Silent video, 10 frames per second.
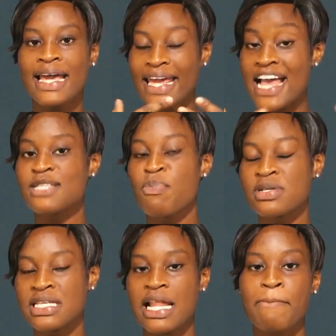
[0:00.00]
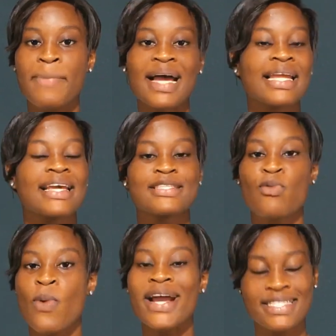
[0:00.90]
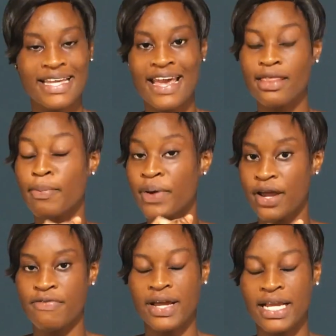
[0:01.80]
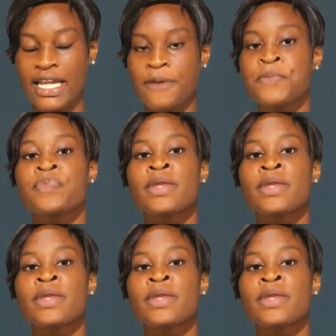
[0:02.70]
Guest posting and backlinks work together perfectly.